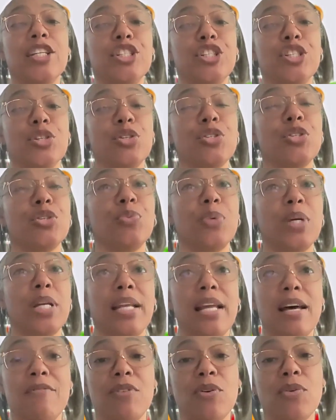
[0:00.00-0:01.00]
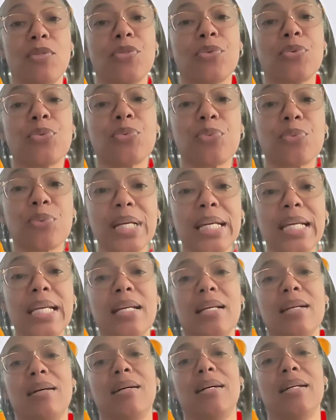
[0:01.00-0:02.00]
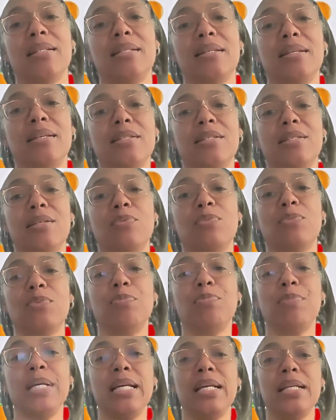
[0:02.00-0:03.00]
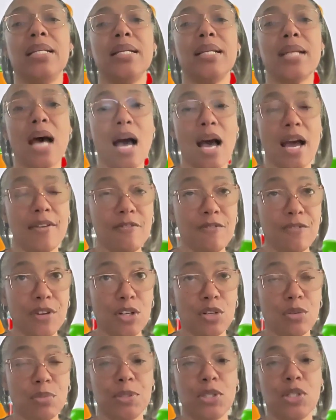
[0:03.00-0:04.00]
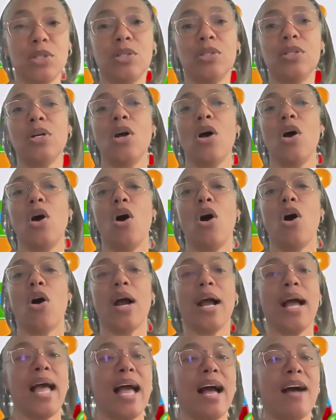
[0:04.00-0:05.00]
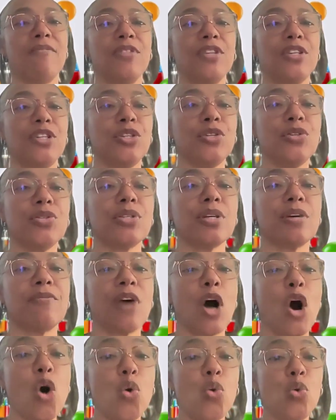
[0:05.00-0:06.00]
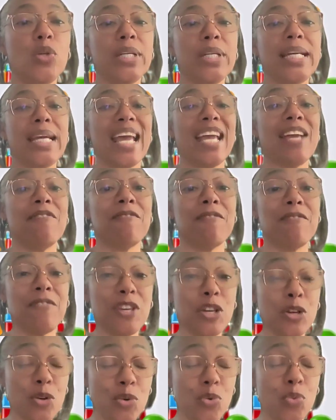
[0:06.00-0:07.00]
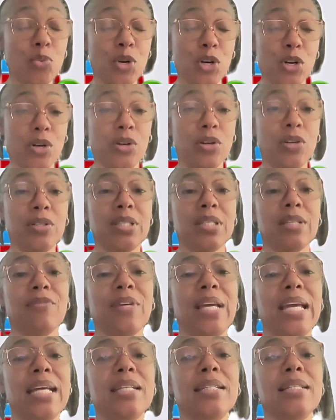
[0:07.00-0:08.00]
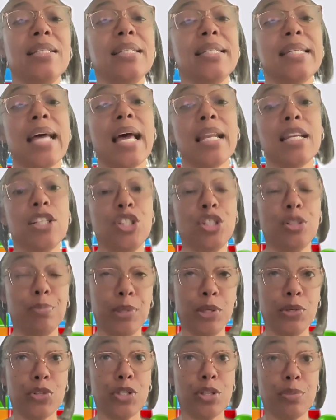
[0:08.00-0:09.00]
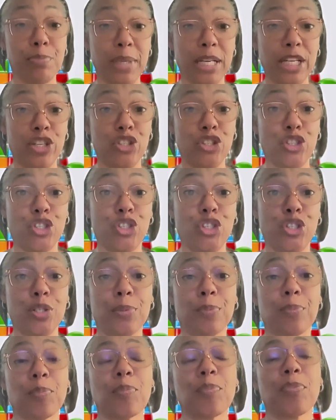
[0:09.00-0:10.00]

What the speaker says: Children with level 3 autism will be nonverbal or have the use of only a few words of intelligible speech.